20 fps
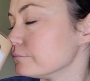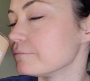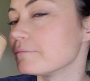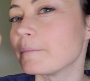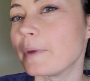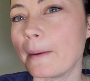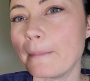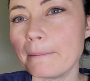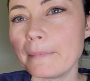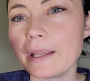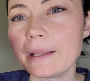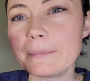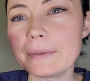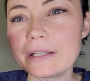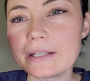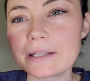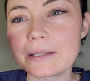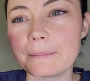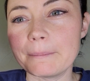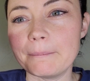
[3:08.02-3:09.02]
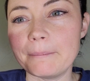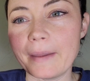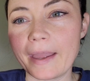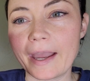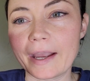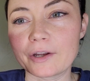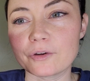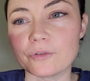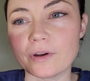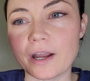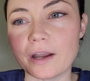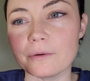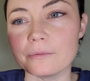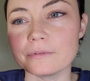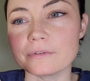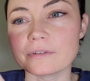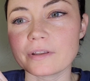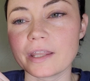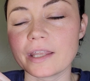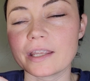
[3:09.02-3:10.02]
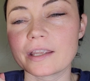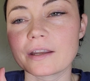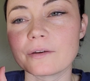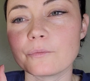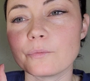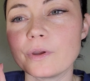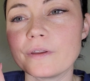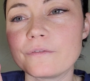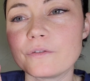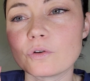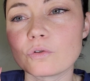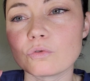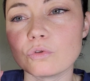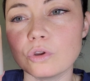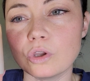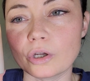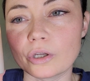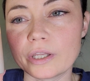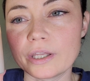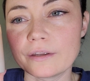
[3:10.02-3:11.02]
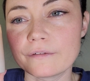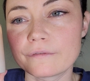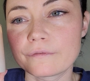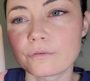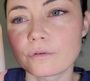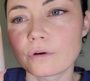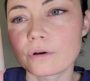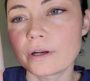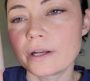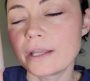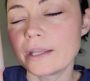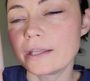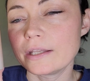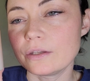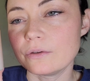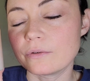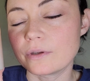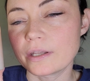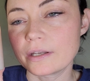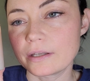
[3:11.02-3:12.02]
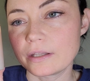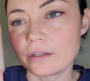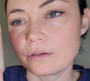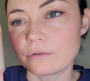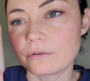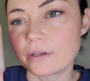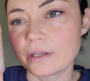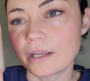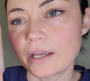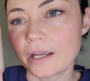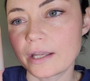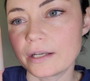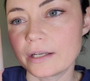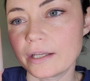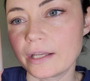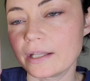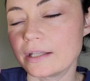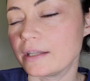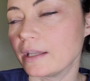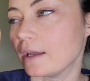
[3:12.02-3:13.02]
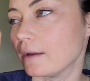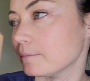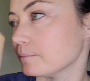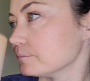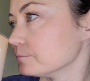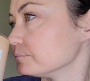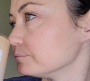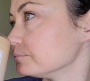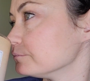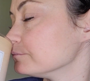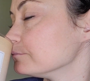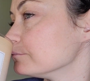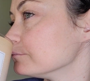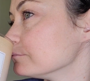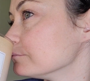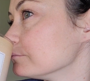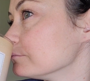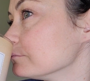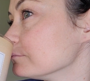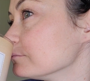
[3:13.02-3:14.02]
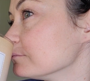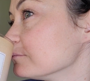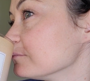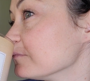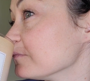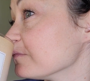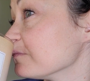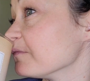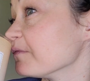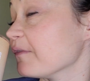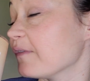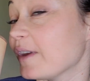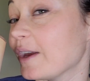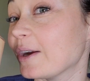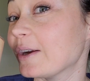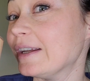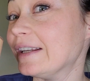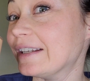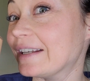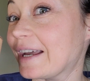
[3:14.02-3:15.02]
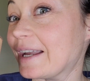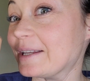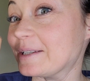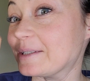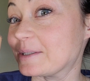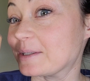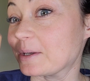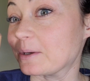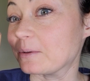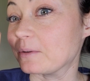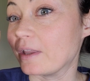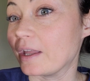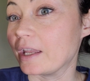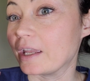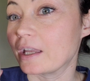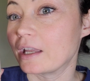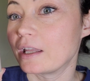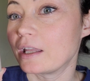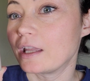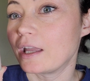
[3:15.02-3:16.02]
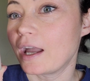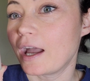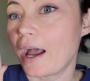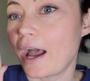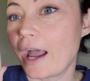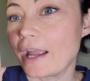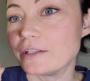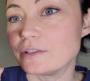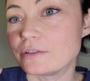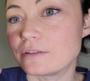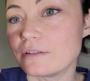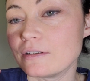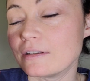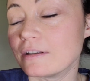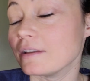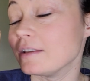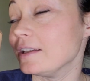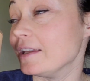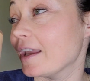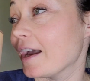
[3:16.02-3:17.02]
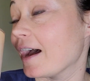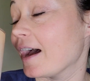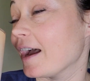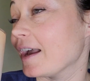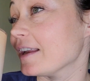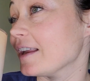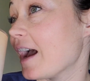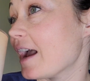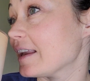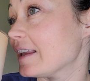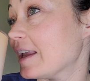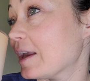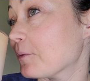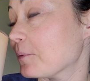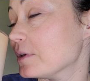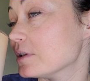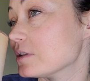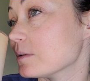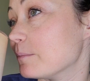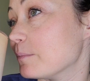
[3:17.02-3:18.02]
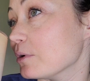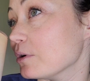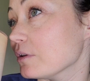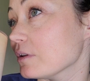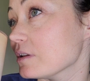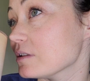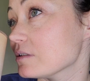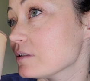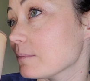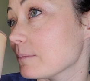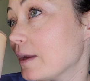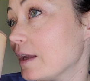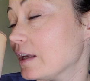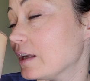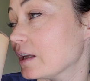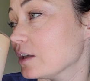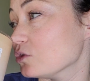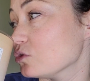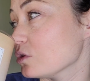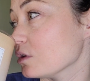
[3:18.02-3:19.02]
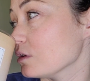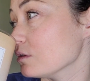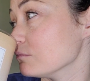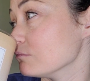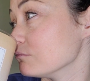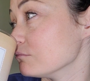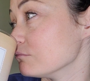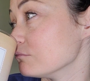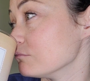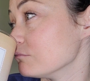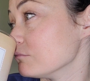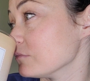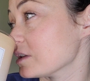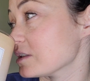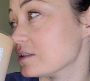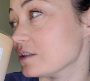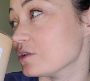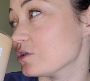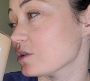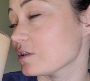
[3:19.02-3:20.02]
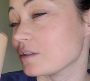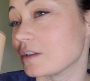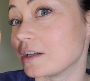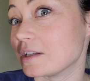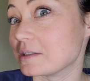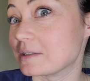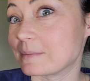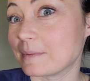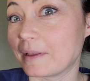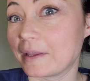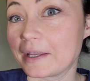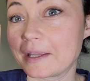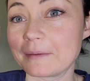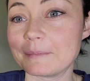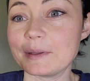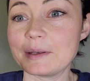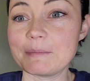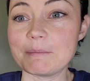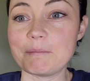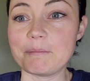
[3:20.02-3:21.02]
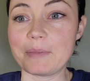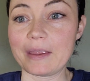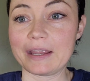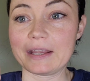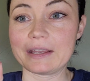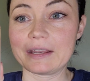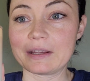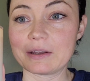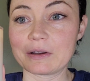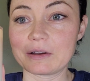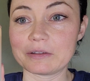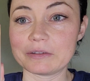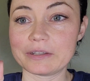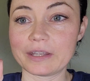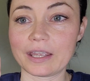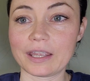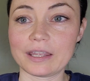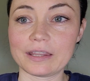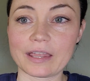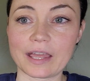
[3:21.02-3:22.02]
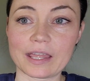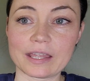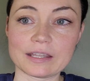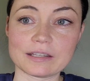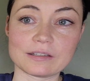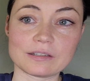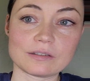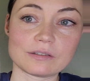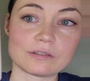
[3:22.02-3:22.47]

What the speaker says: But maybe in the background, like if you're looking for it, you can kind of get that. Very nice though. Like I can't wait to burn this in my kitchen because it's just gonna smell like I've been baking all day. That is